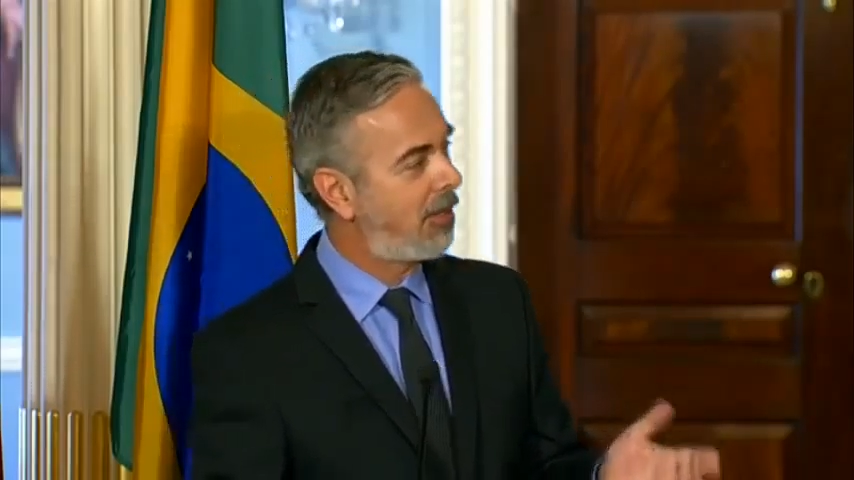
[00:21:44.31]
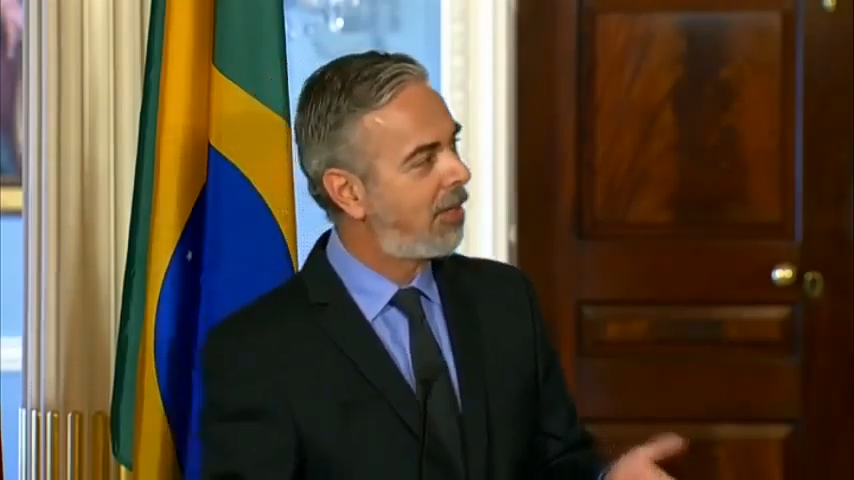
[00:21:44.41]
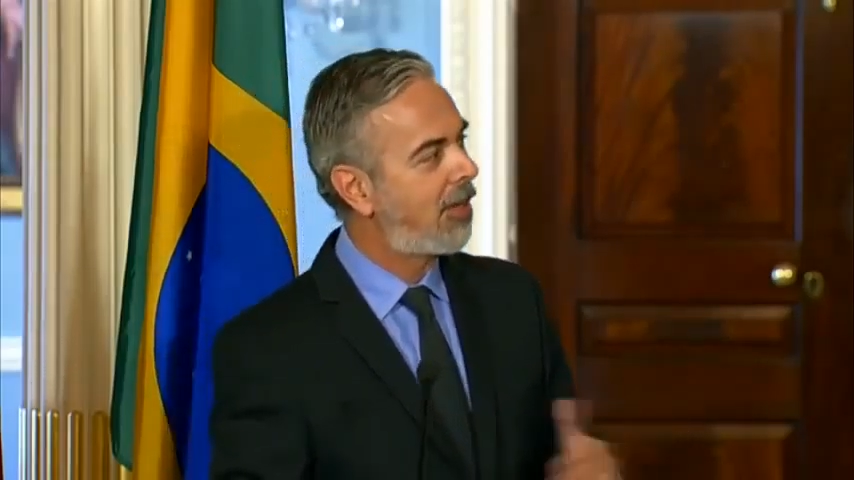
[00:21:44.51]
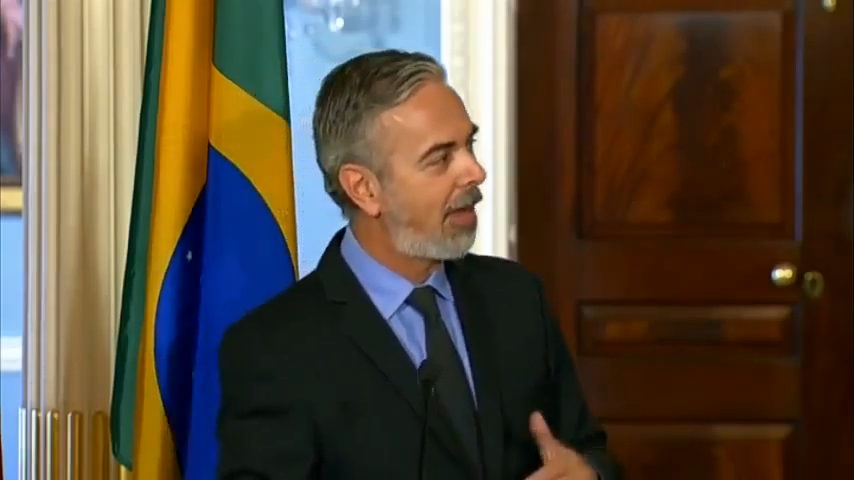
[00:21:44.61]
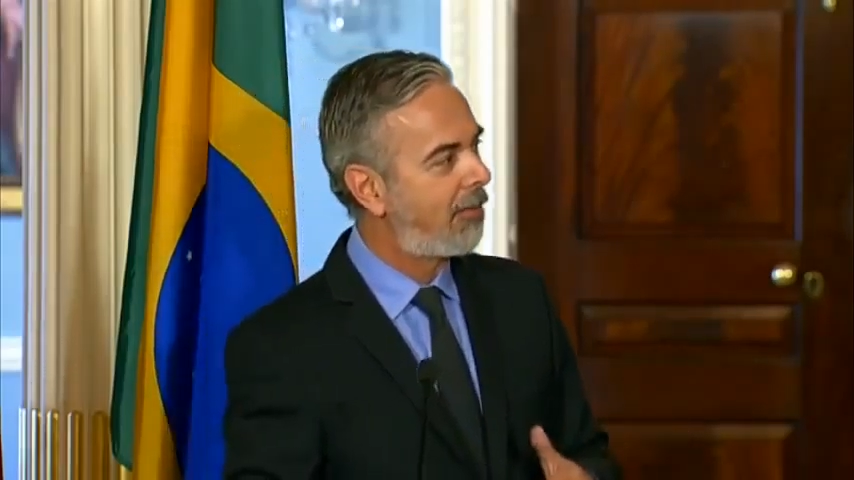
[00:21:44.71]

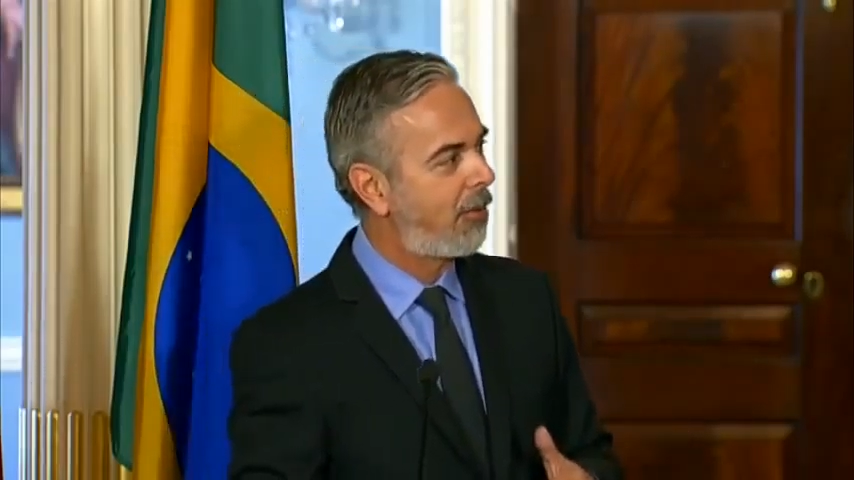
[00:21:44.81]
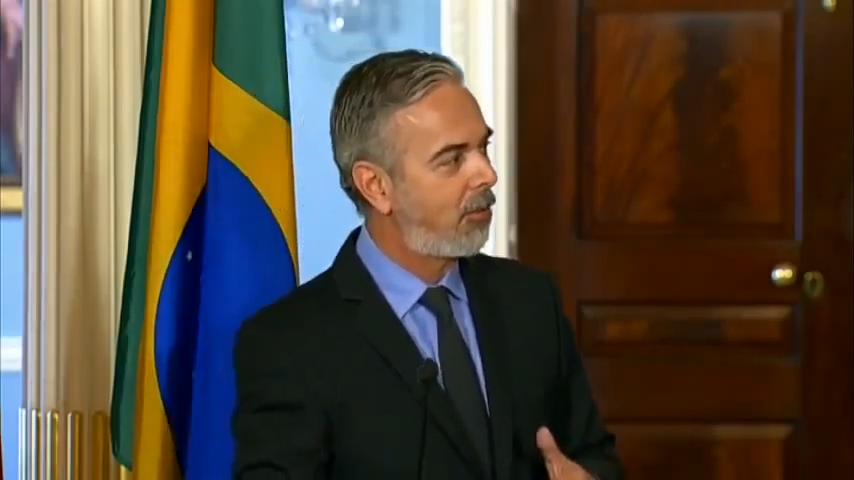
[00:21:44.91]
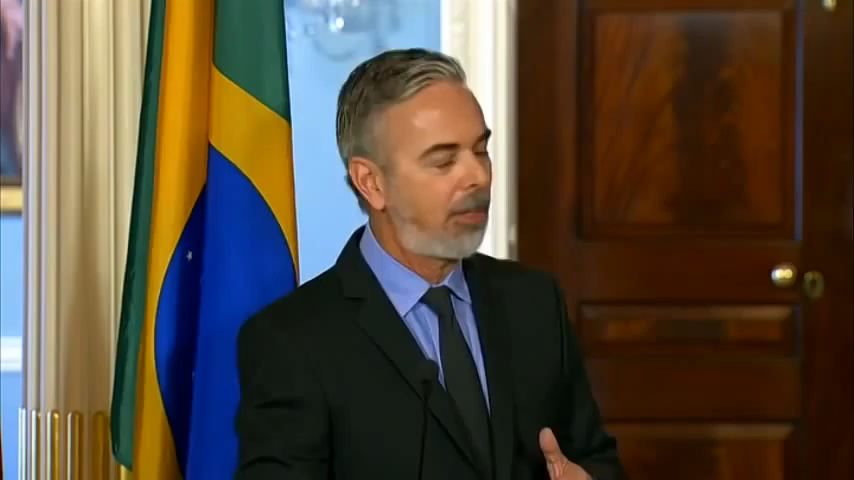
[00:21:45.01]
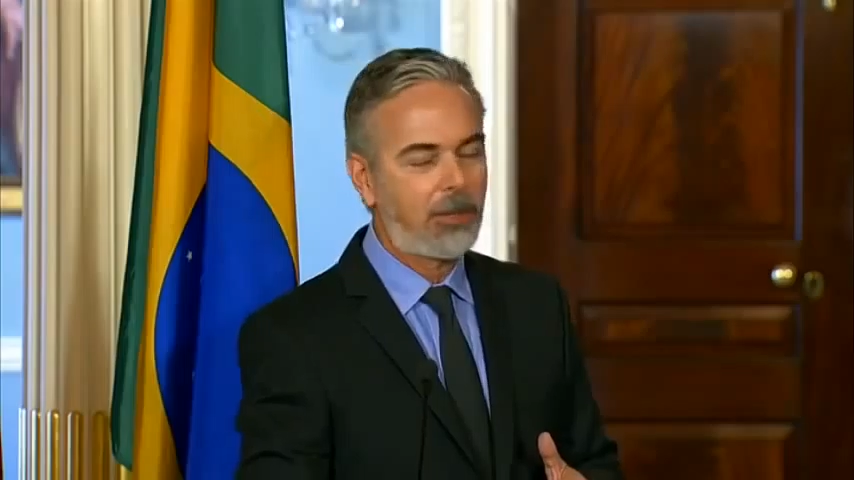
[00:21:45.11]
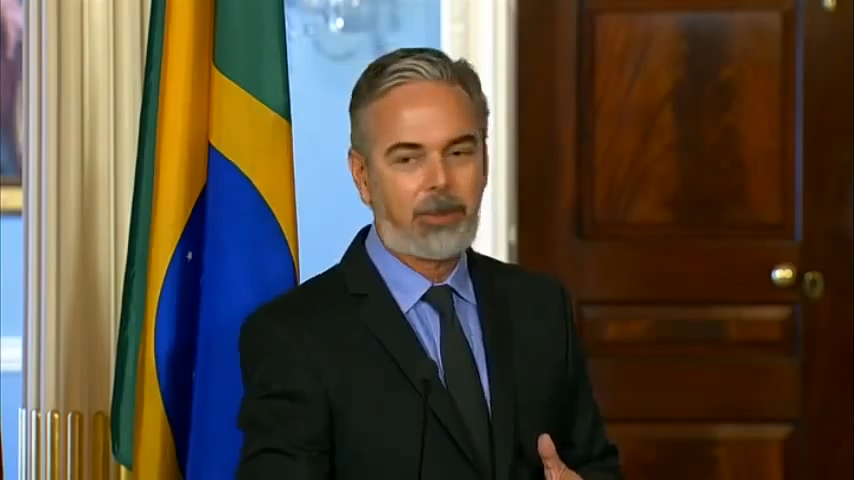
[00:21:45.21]
does have free
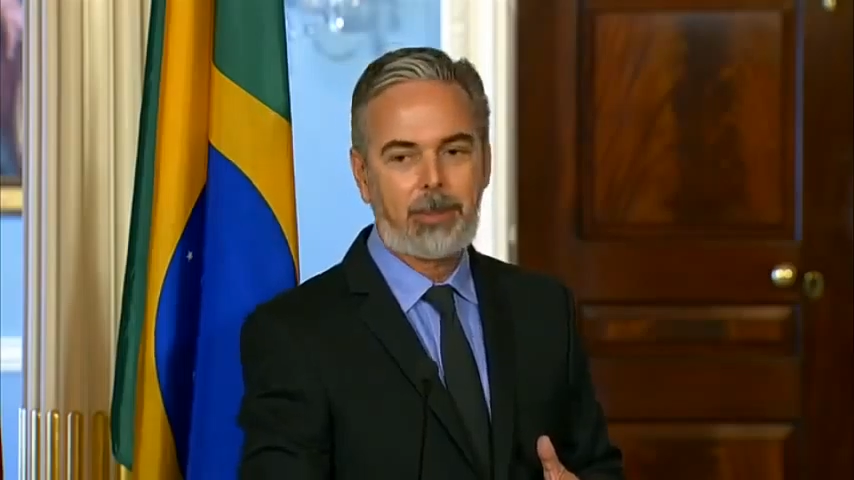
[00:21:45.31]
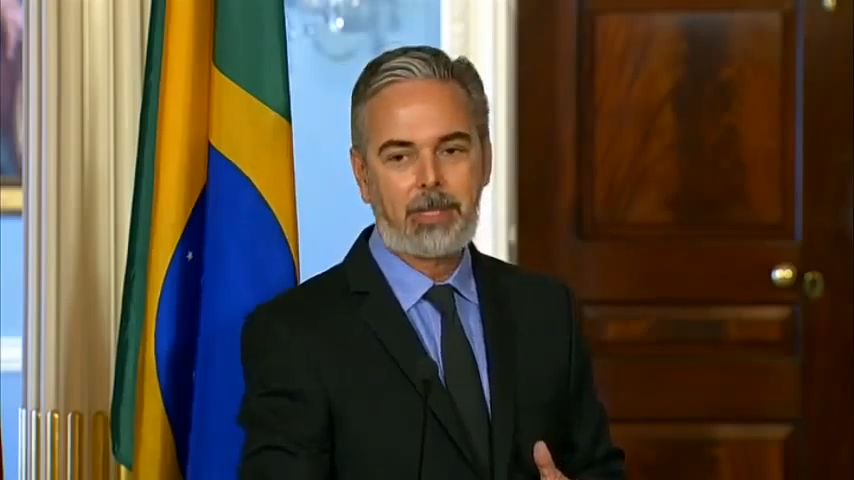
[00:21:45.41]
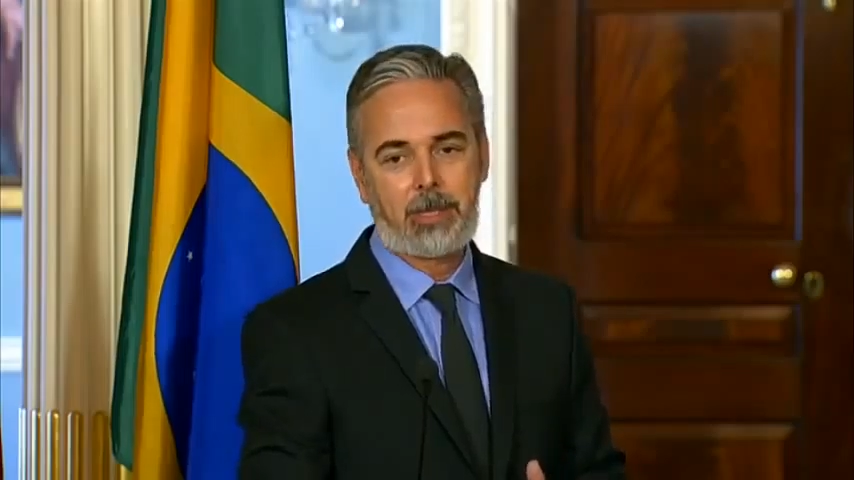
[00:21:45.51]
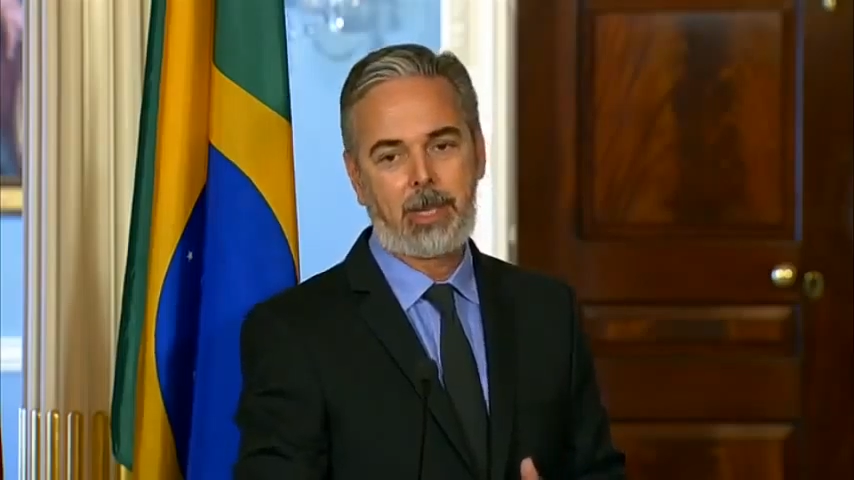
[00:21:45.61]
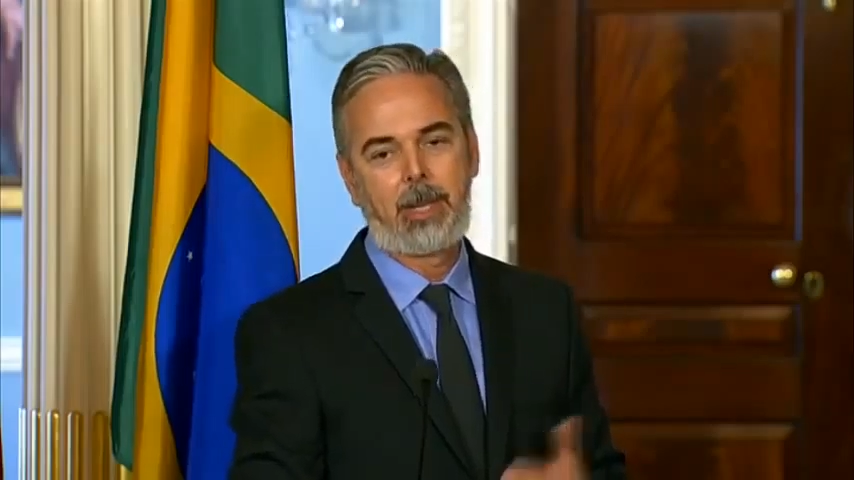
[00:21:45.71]
trade
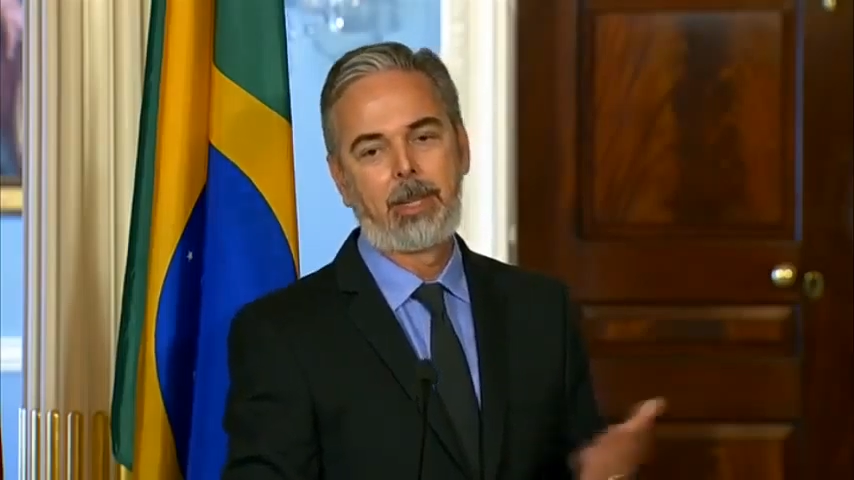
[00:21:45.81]
agreements.